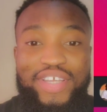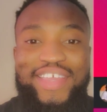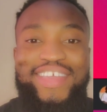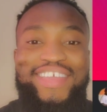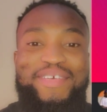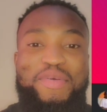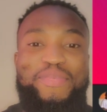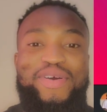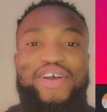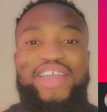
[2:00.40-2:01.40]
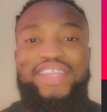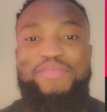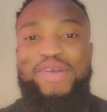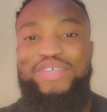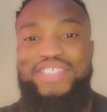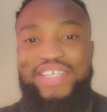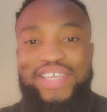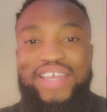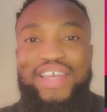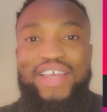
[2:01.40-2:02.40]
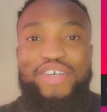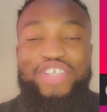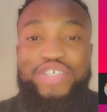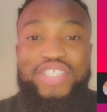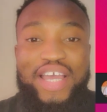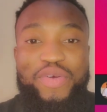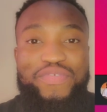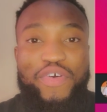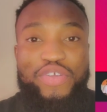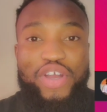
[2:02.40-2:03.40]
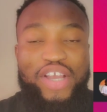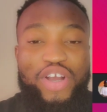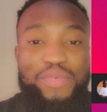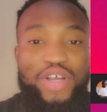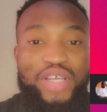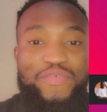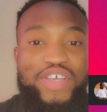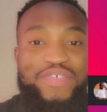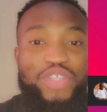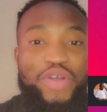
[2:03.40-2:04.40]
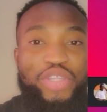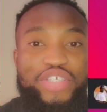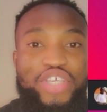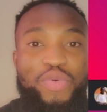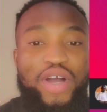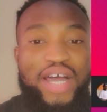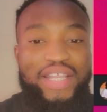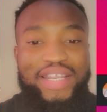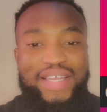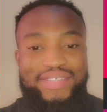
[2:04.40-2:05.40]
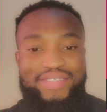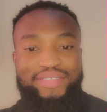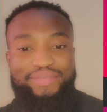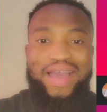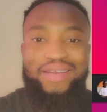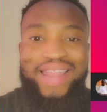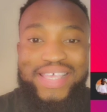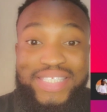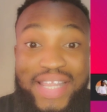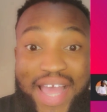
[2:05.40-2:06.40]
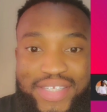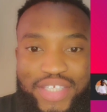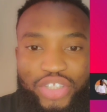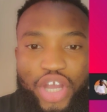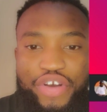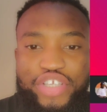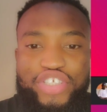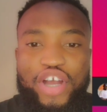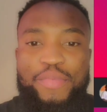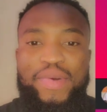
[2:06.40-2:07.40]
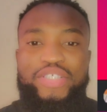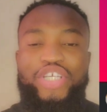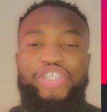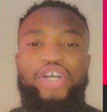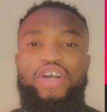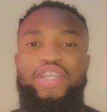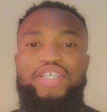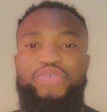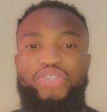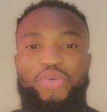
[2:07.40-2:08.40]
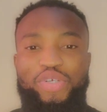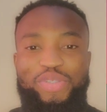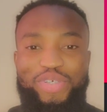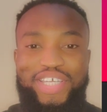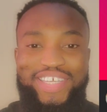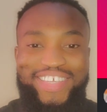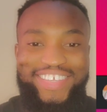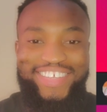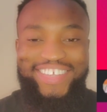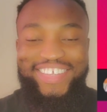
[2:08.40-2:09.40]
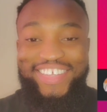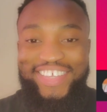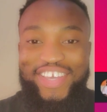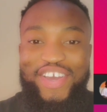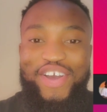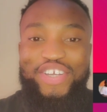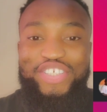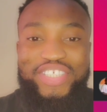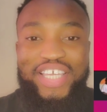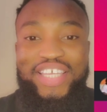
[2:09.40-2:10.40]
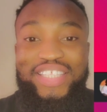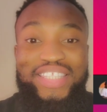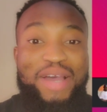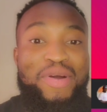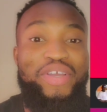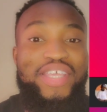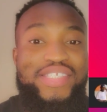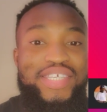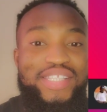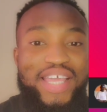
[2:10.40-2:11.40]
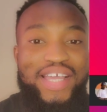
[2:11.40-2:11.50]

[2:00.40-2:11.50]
when Mary did face like this. When she was still inside that house, when they talk say Almighty Man Sean, what did they happen to Mary? When they give her money, when I know they give her money,